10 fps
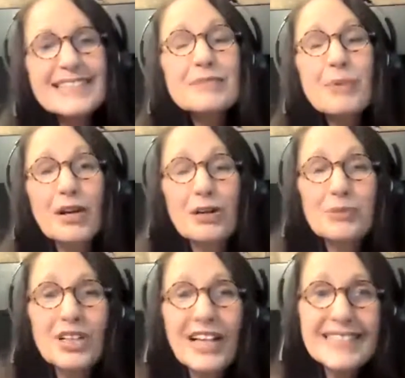this
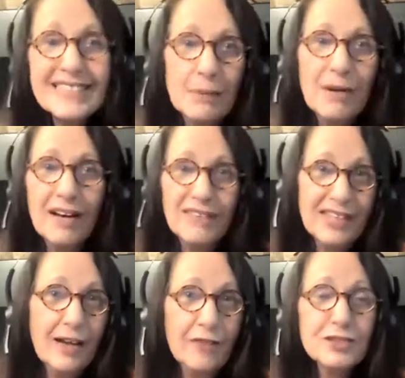parable as some of
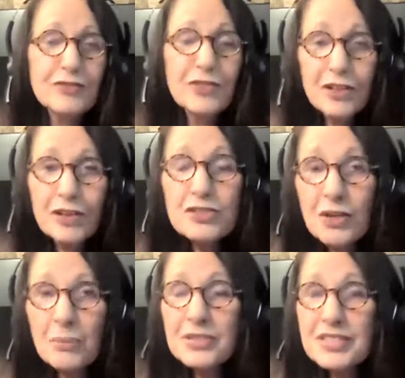the others, for there are
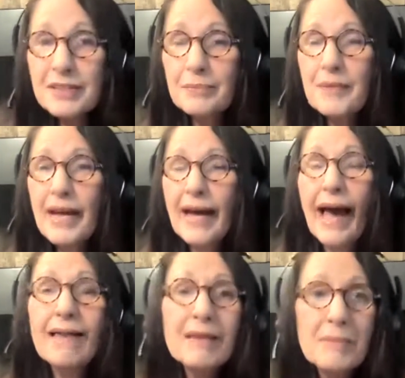troublesome
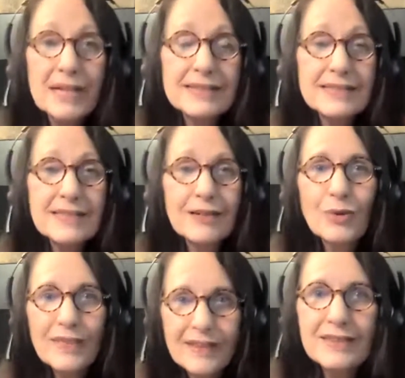elements
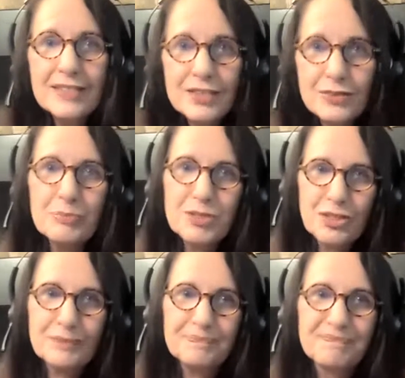within the scripture.